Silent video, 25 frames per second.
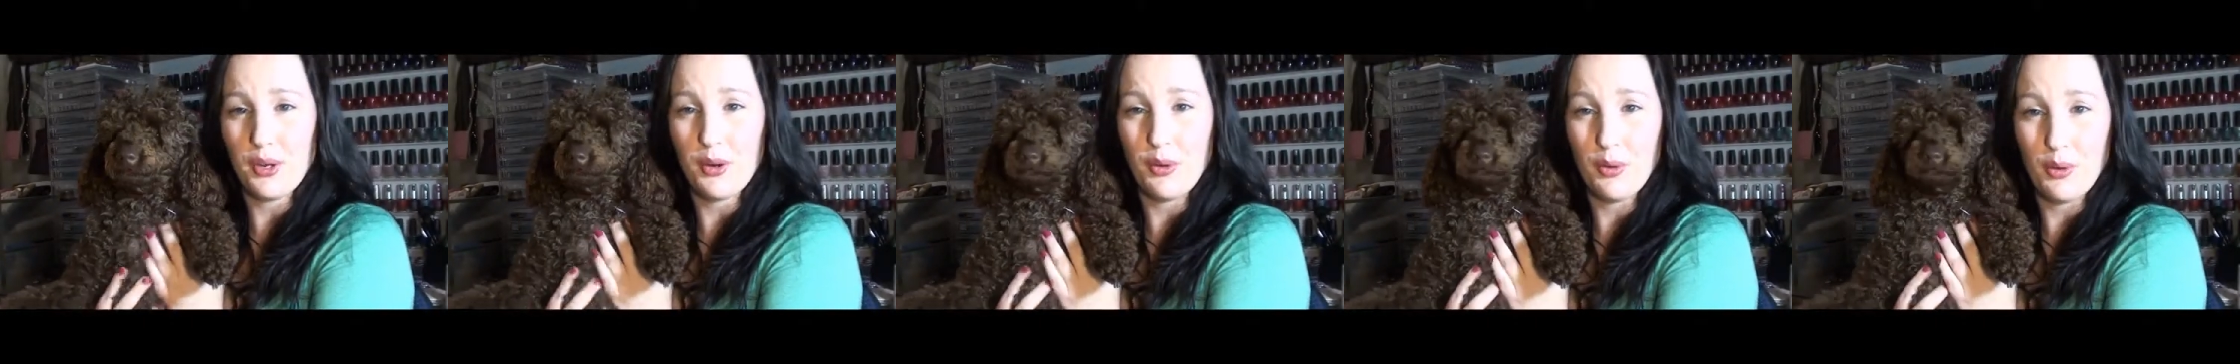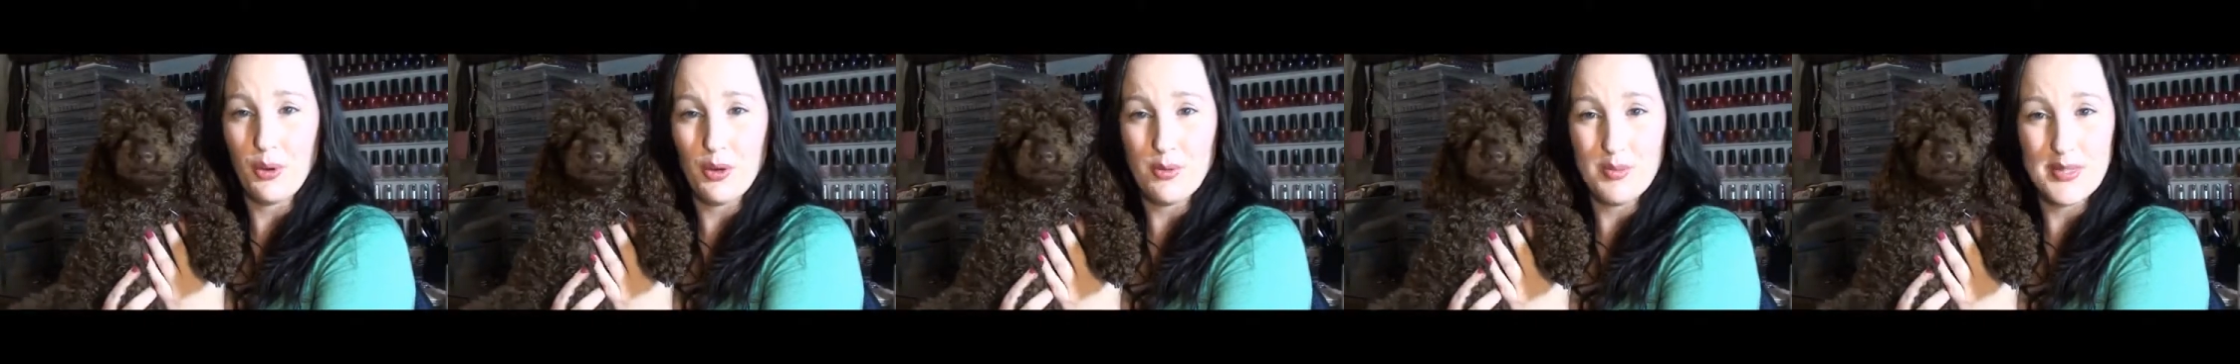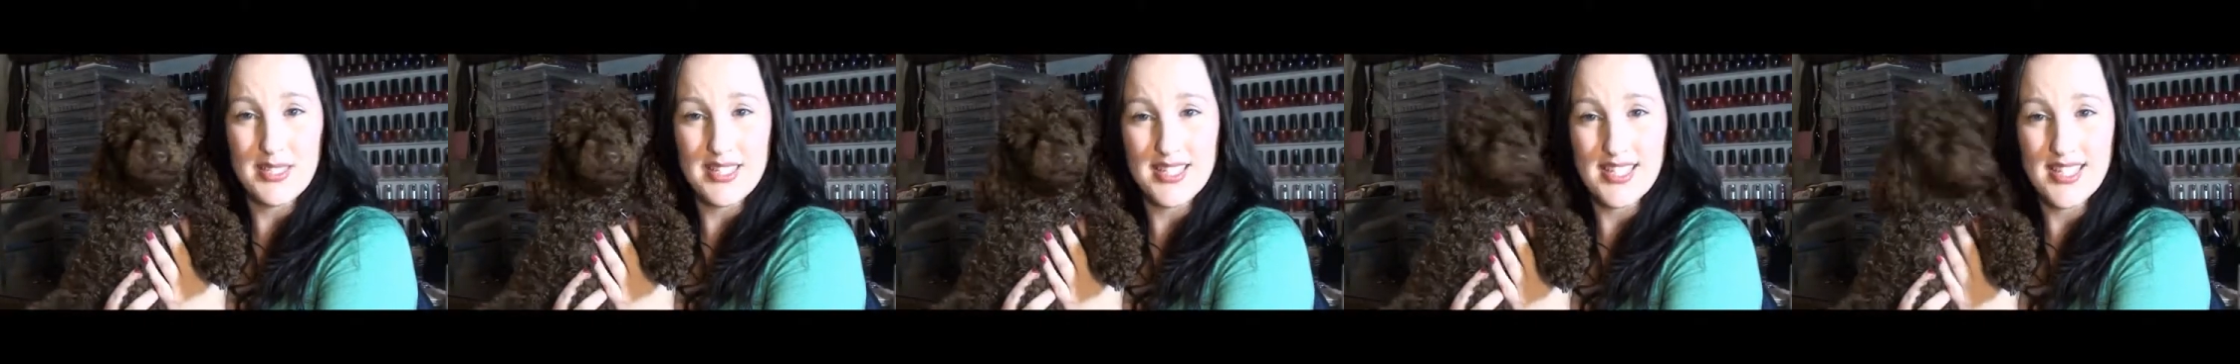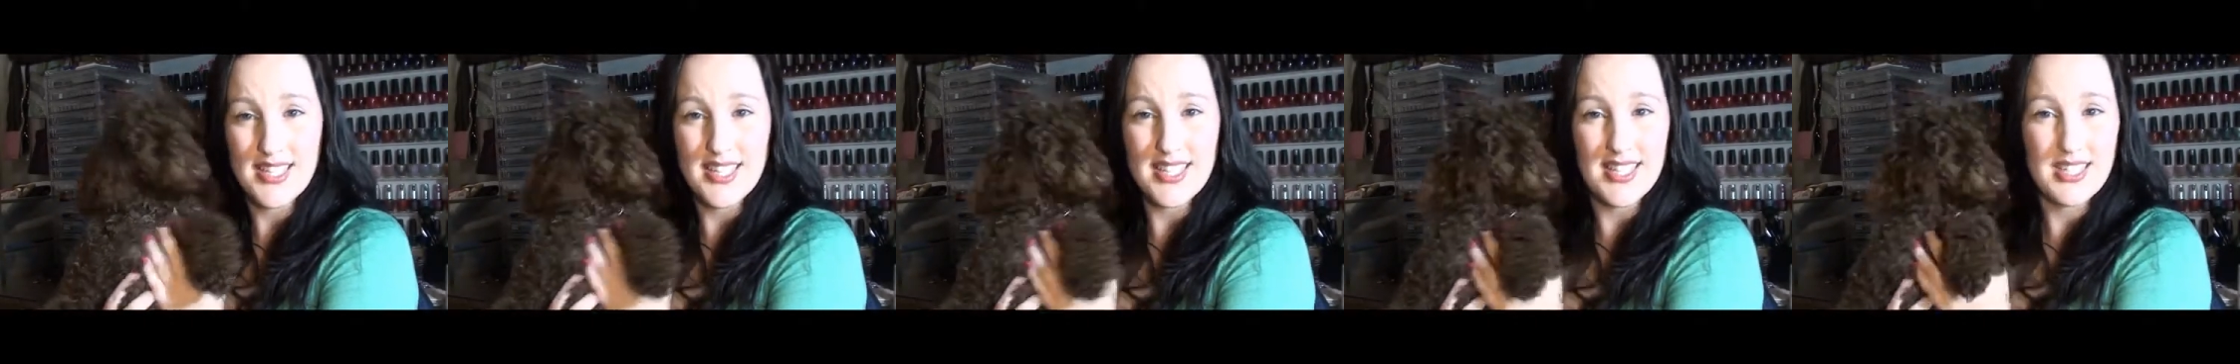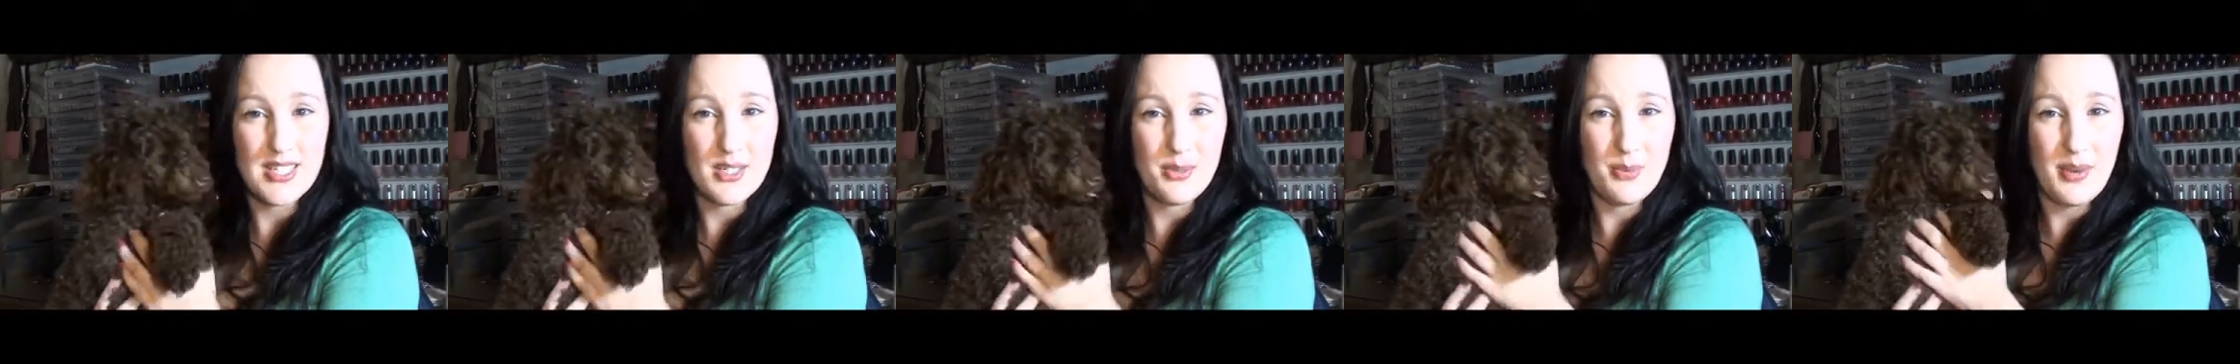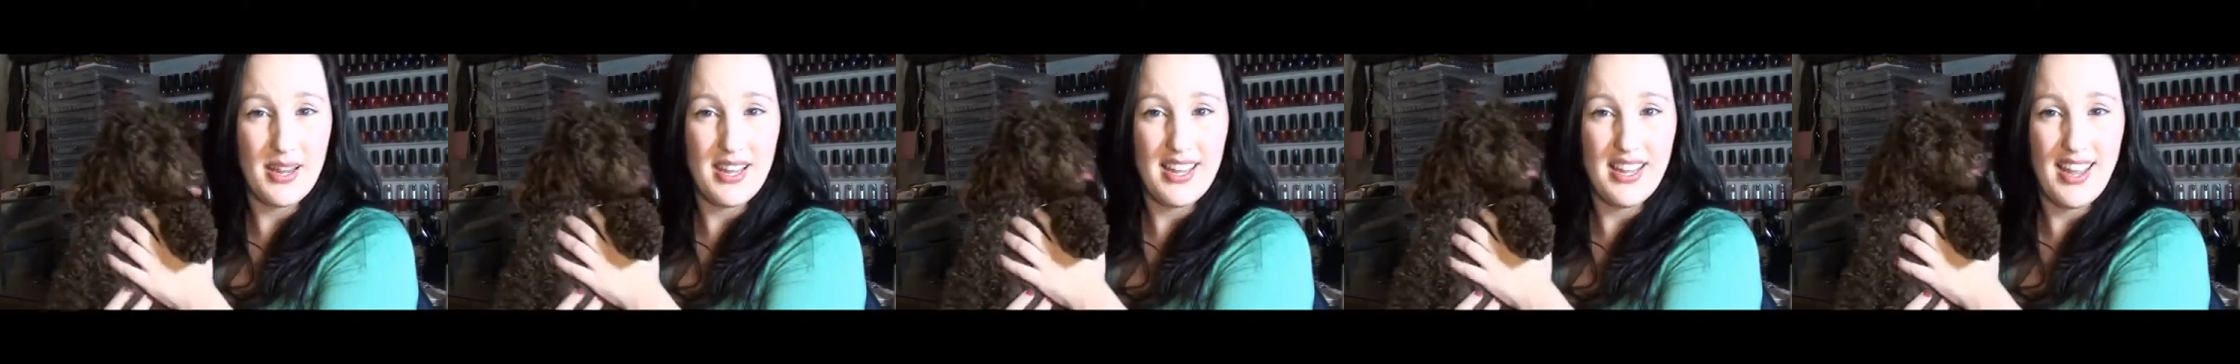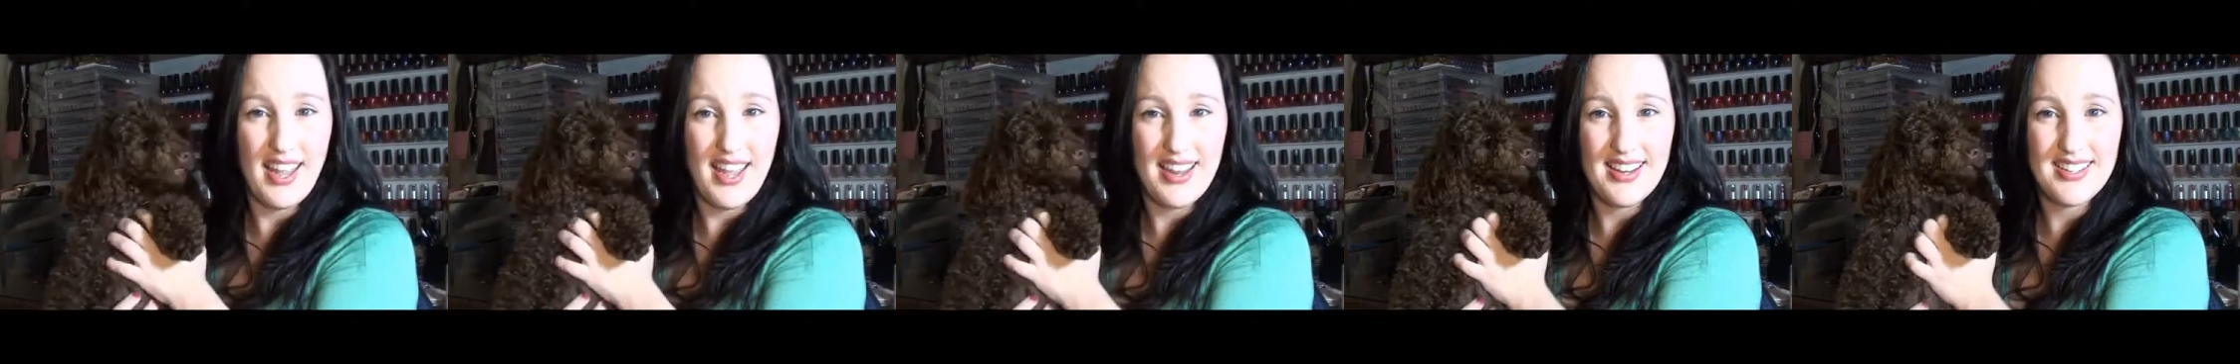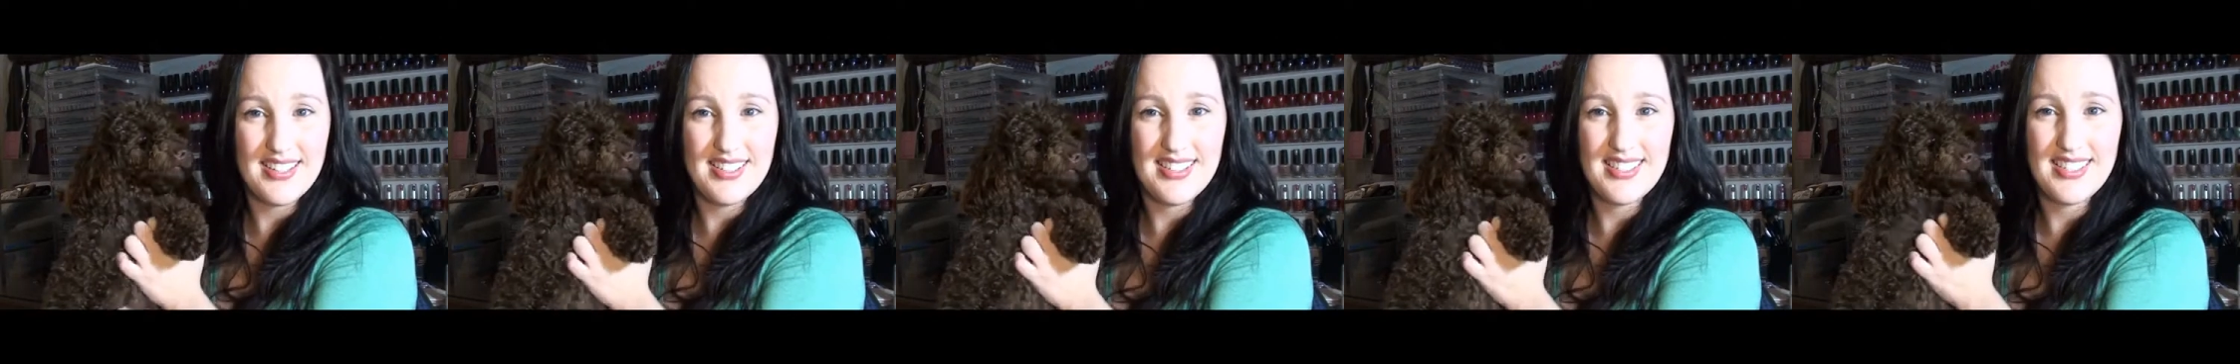groomers this
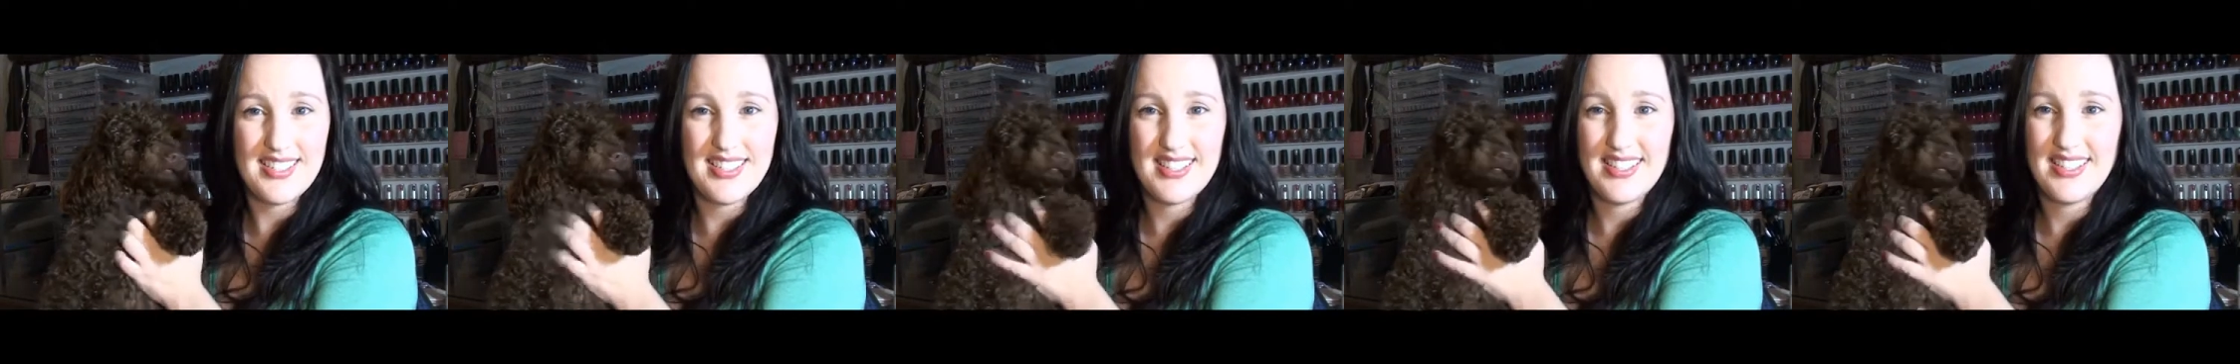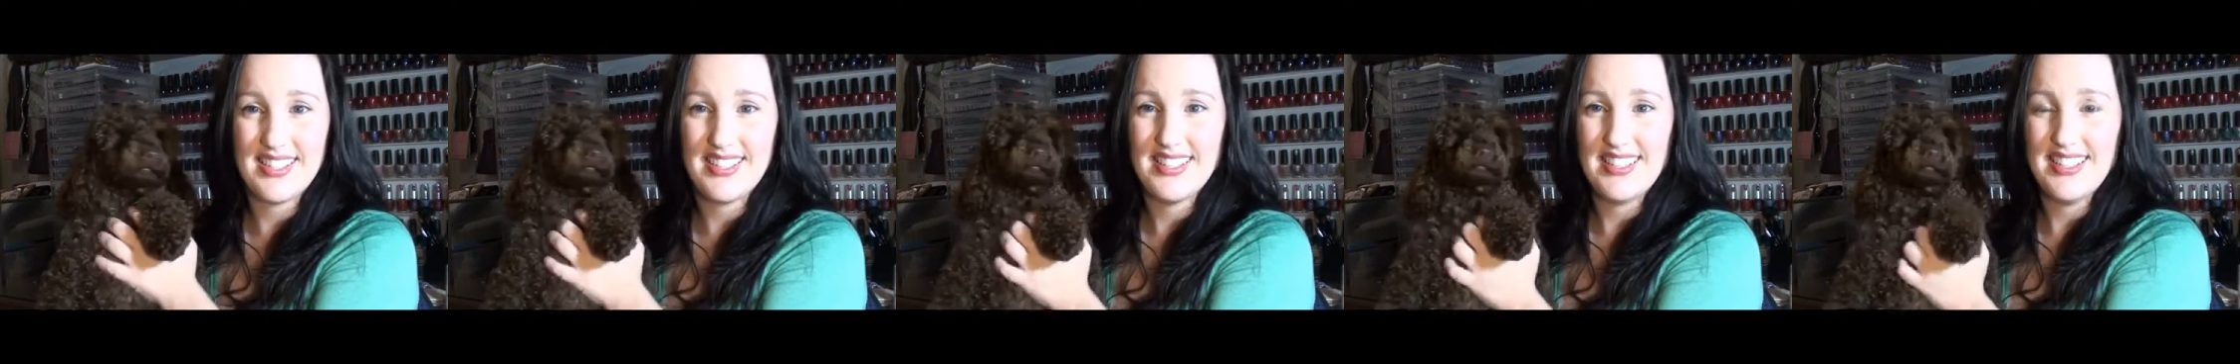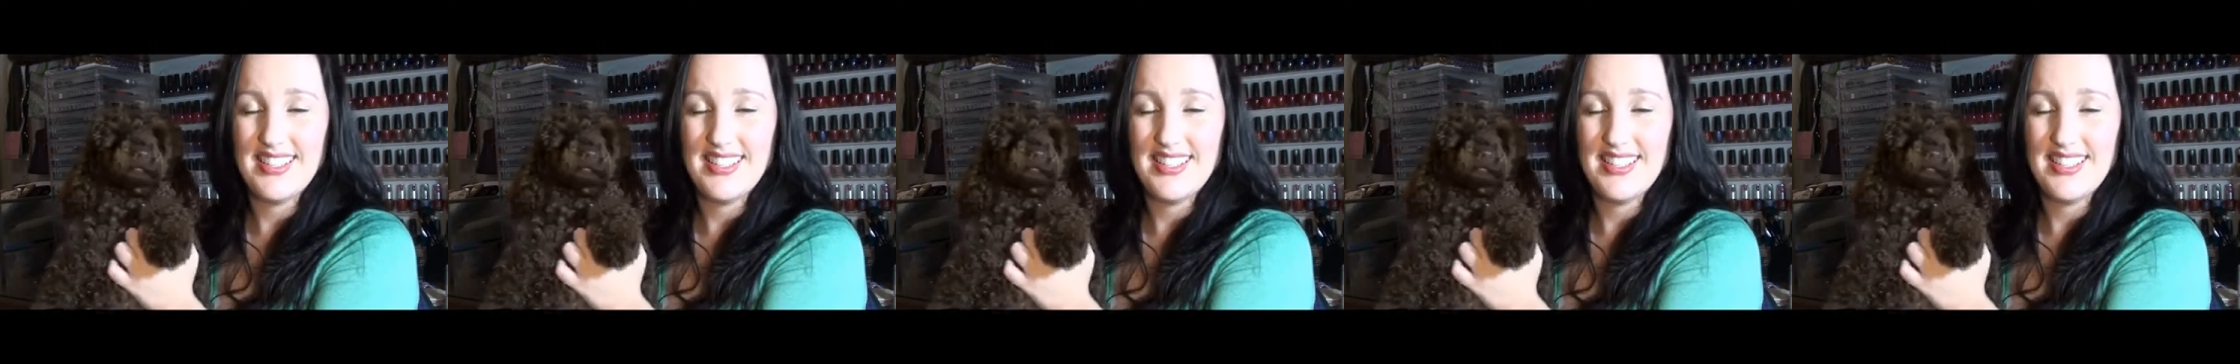weekend.